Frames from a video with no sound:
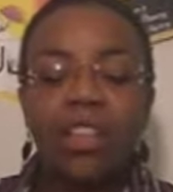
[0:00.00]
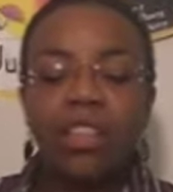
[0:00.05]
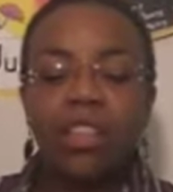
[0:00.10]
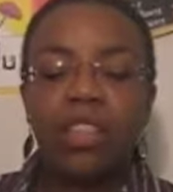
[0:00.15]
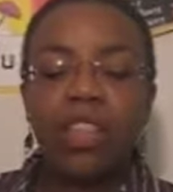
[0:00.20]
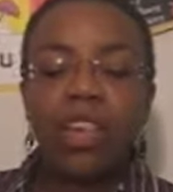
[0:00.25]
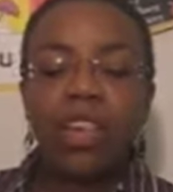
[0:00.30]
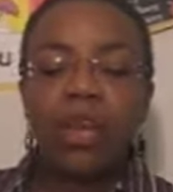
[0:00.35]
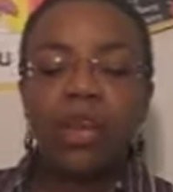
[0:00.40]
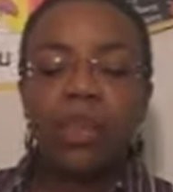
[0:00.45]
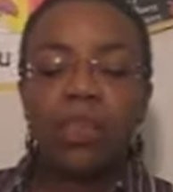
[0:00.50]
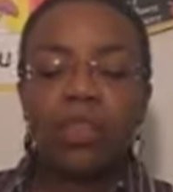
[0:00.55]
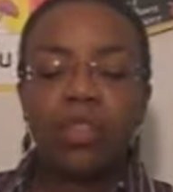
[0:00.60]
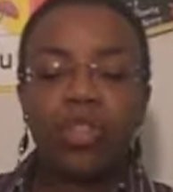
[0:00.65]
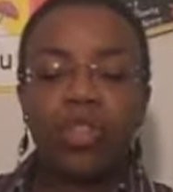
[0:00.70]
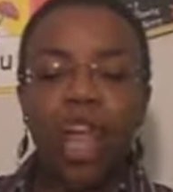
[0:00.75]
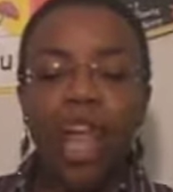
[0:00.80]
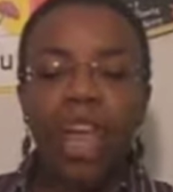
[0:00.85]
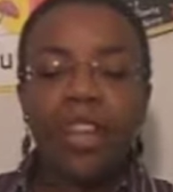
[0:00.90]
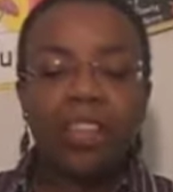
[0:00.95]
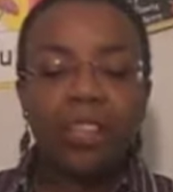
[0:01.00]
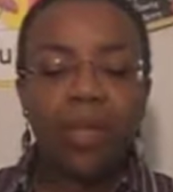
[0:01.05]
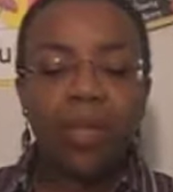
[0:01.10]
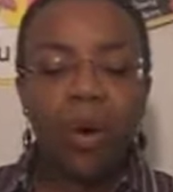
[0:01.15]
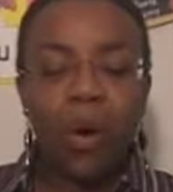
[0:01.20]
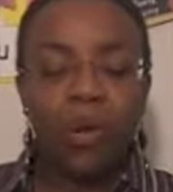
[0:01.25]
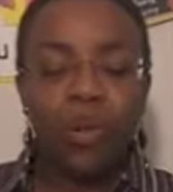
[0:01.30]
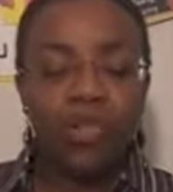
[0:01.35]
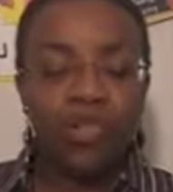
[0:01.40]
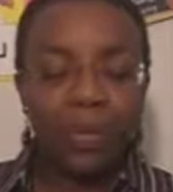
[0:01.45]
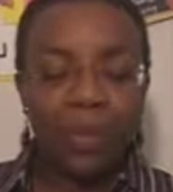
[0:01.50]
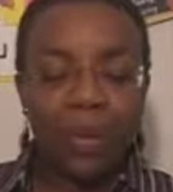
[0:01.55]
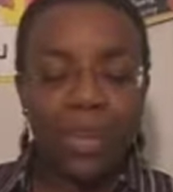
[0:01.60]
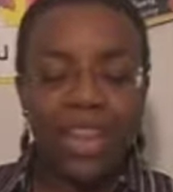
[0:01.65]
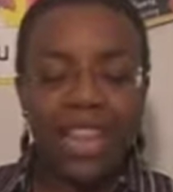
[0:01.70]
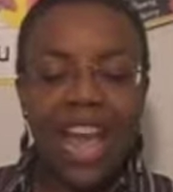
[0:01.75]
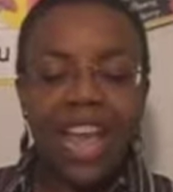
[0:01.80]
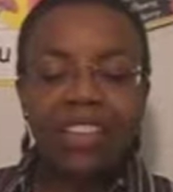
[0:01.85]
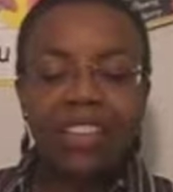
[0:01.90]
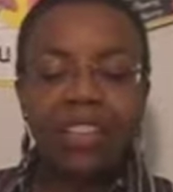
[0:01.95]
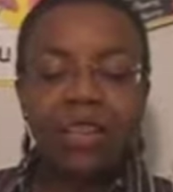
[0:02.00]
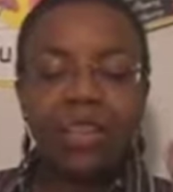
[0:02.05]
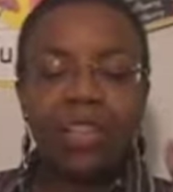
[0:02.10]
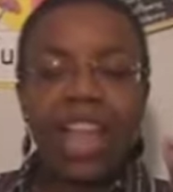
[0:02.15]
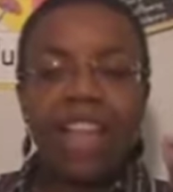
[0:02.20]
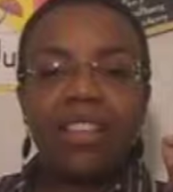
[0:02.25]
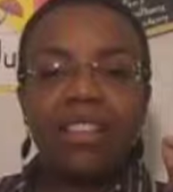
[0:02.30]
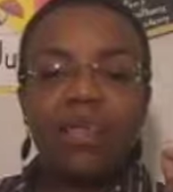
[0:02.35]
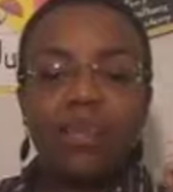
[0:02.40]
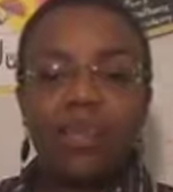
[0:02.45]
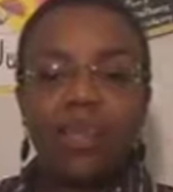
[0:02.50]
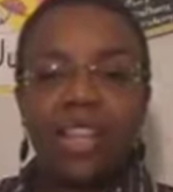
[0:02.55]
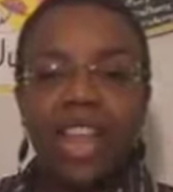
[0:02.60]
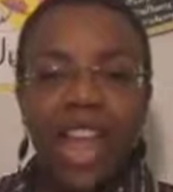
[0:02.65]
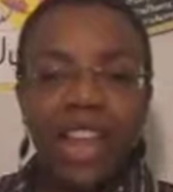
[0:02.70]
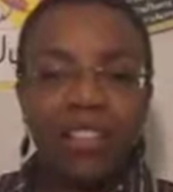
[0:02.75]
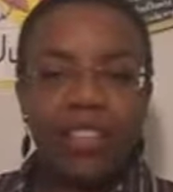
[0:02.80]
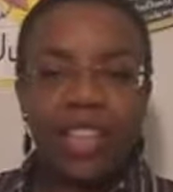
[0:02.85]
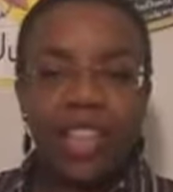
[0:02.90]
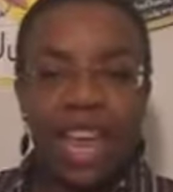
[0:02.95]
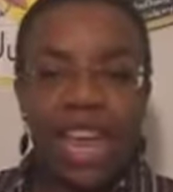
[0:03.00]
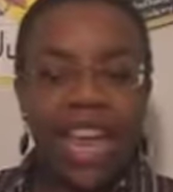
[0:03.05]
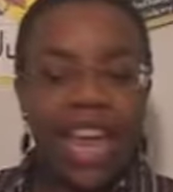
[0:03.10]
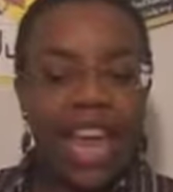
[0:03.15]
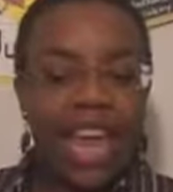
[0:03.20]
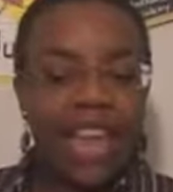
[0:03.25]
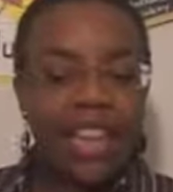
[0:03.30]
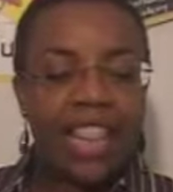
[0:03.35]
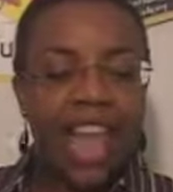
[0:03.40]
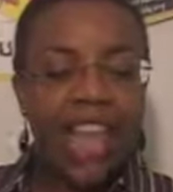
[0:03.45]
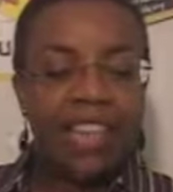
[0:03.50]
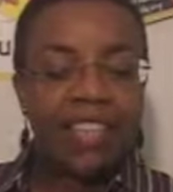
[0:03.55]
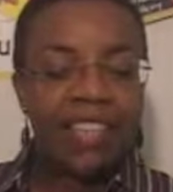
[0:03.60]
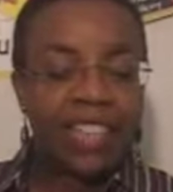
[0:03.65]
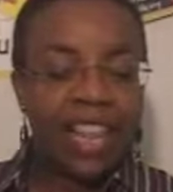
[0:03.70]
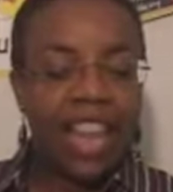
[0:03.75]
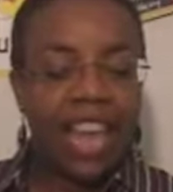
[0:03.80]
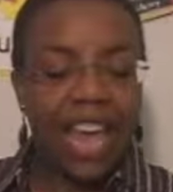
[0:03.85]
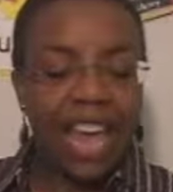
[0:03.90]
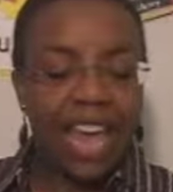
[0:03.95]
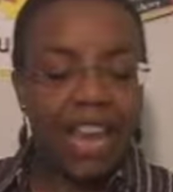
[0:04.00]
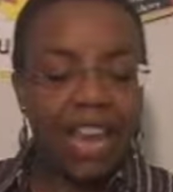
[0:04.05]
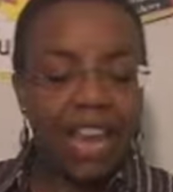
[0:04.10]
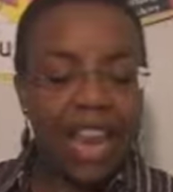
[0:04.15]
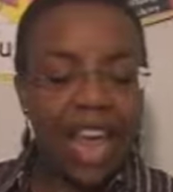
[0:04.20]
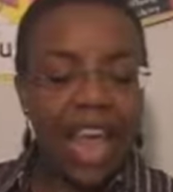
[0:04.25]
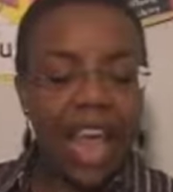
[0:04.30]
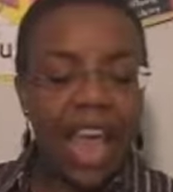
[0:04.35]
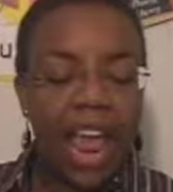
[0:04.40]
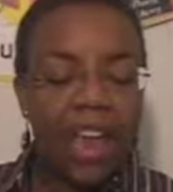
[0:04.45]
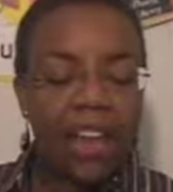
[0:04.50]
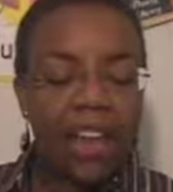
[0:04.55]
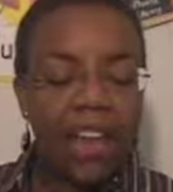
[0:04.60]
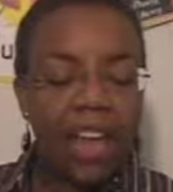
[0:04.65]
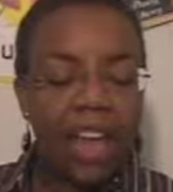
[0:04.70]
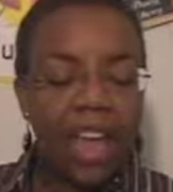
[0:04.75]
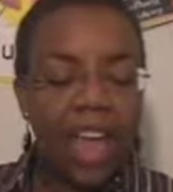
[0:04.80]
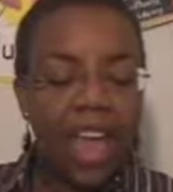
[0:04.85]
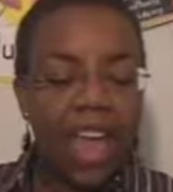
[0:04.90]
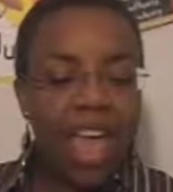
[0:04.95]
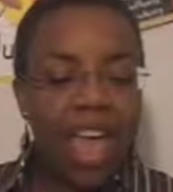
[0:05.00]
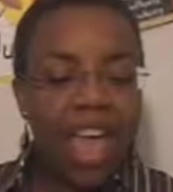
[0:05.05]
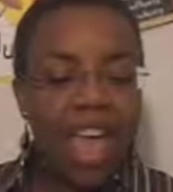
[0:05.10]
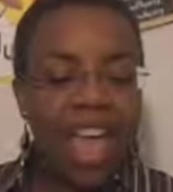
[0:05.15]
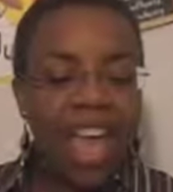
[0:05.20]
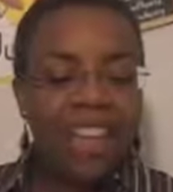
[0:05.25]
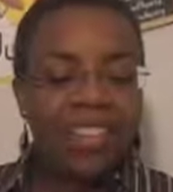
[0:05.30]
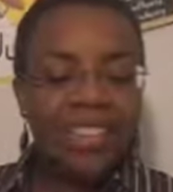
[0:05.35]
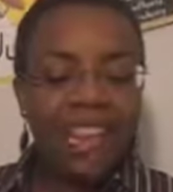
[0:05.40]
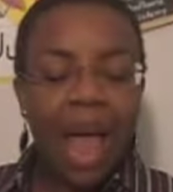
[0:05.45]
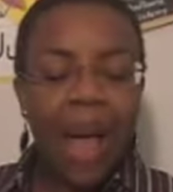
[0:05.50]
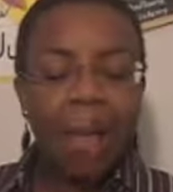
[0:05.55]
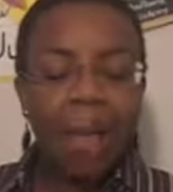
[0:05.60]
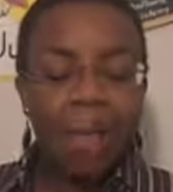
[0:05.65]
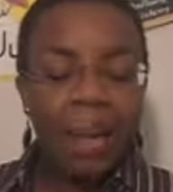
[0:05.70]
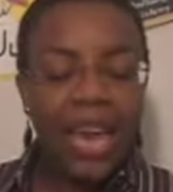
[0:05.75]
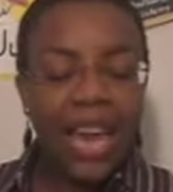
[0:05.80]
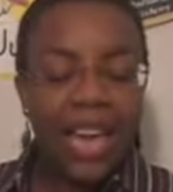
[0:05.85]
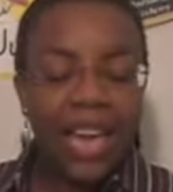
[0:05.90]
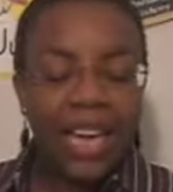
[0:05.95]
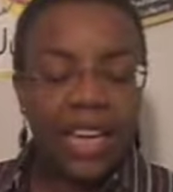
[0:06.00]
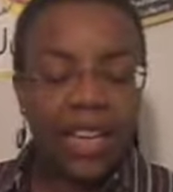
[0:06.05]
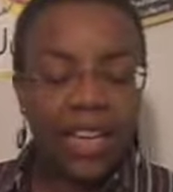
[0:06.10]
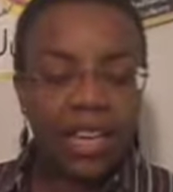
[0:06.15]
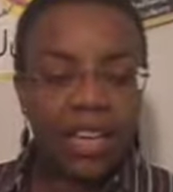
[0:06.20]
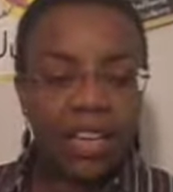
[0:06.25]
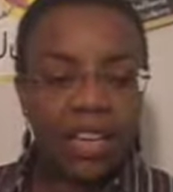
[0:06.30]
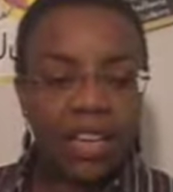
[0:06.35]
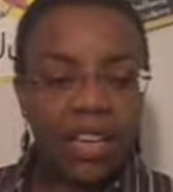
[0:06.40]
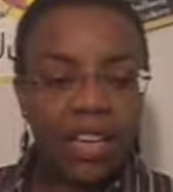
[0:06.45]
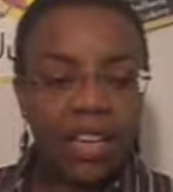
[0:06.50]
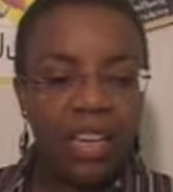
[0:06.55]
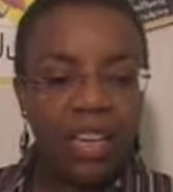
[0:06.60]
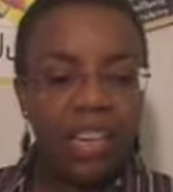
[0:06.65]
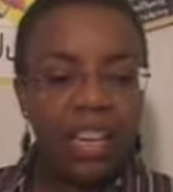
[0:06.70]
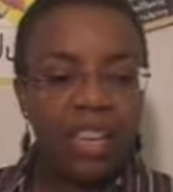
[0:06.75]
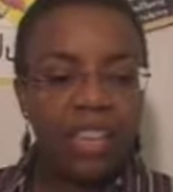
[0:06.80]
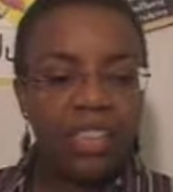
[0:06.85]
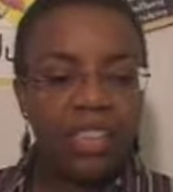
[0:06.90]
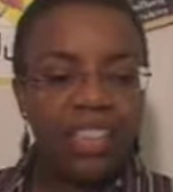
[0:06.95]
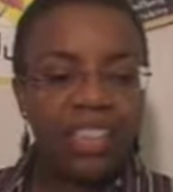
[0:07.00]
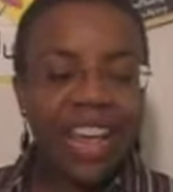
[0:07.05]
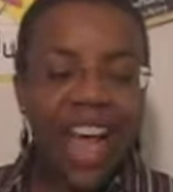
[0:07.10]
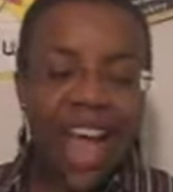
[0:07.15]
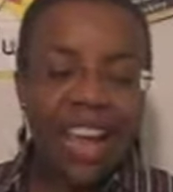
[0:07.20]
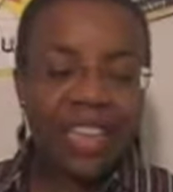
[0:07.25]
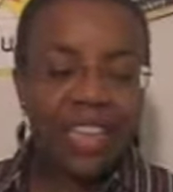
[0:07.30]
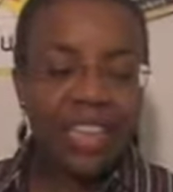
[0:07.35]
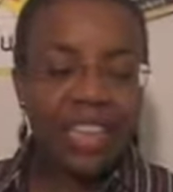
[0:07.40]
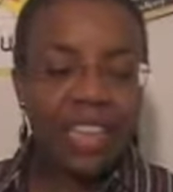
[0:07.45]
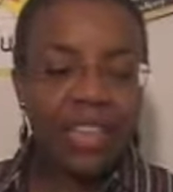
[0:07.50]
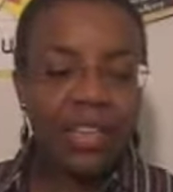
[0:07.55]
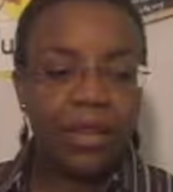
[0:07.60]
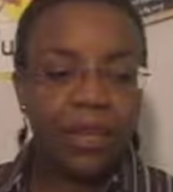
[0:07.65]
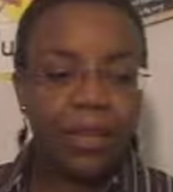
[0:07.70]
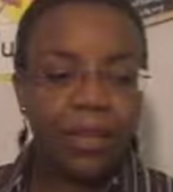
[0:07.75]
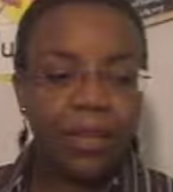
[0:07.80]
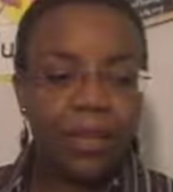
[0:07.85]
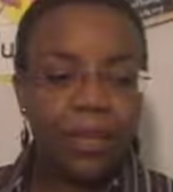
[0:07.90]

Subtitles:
that's less land. That's land. Land is not pink, Tati.